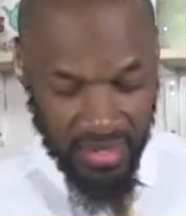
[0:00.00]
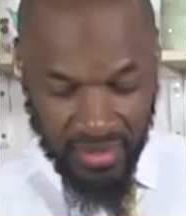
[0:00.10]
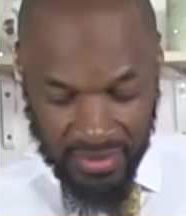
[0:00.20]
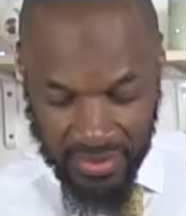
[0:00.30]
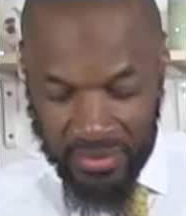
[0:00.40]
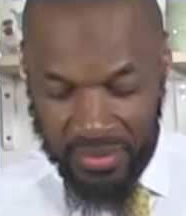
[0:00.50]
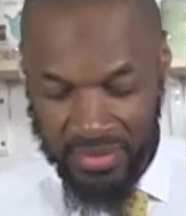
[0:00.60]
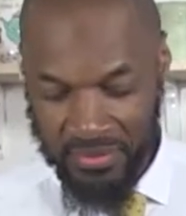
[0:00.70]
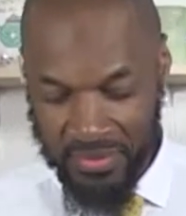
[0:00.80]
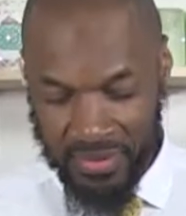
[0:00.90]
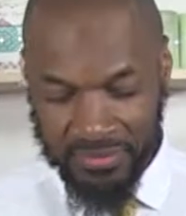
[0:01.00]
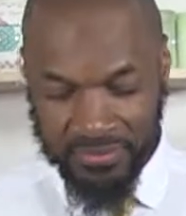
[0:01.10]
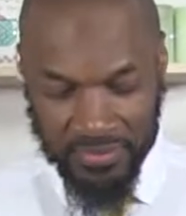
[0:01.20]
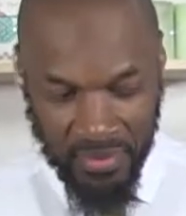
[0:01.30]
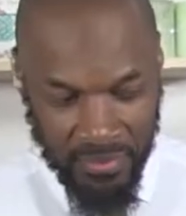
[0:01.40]
like the coconut water.
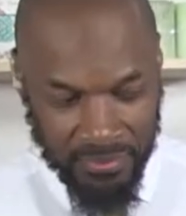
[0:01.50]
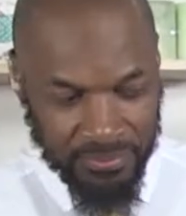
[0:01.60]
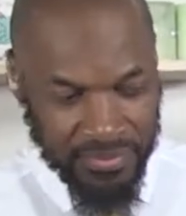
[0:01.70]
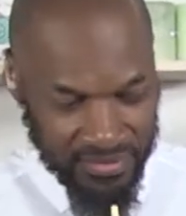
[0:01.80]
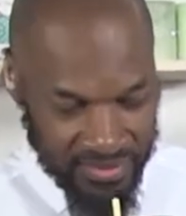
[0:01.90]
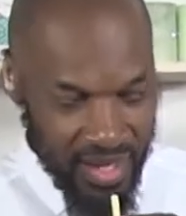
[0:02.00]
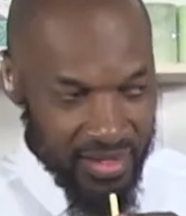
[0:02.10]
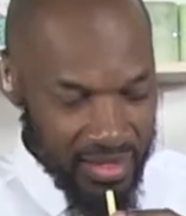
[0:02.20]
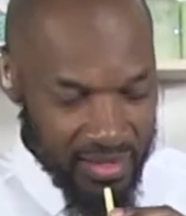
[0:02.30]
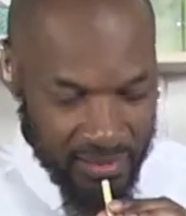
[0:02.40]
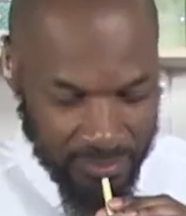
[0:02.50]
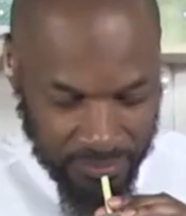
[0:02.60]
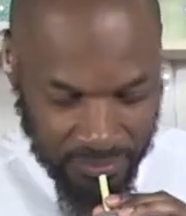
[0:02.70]
I like it.